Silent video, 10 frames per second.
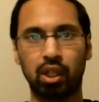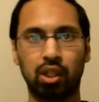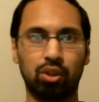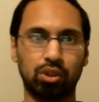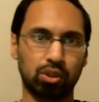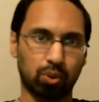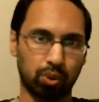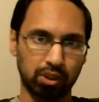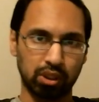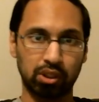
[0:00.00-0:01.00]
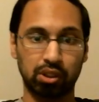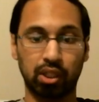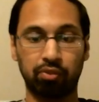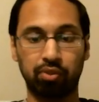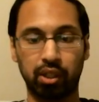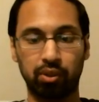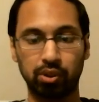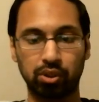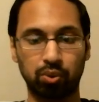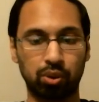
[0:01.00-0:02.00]
good stories and these not flattering
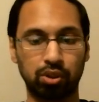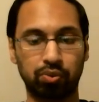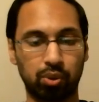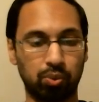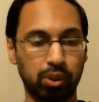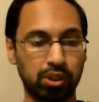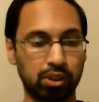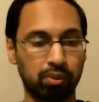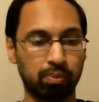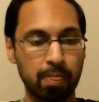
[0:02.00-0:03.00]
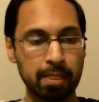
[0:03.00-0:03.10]
stories for a reason.